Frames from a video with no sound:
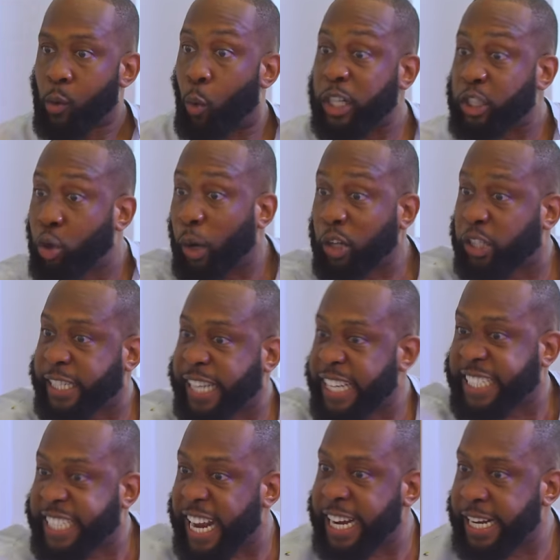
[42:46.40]
What do you want to say?
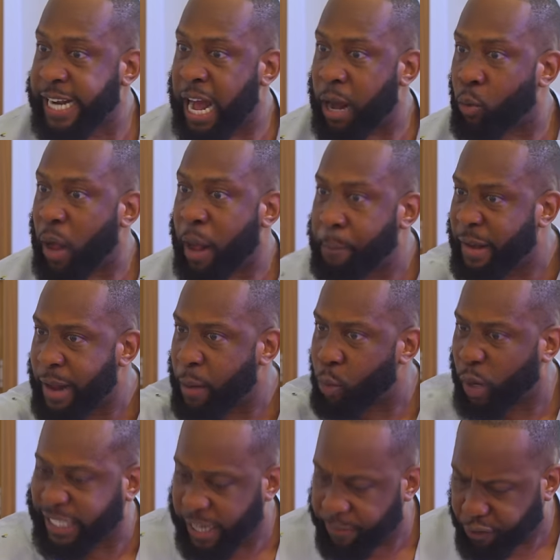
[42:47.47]
Say it now. I'm
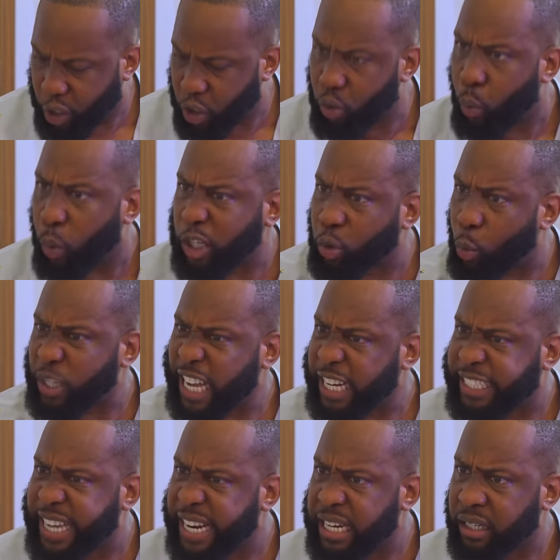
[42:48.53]
waiting for you. What are
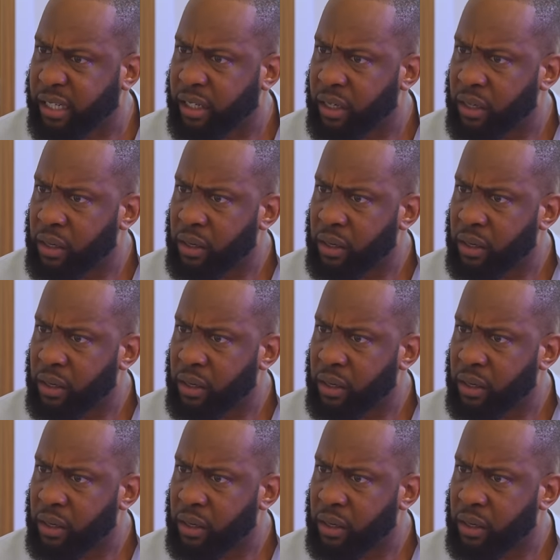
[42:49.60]
you saying?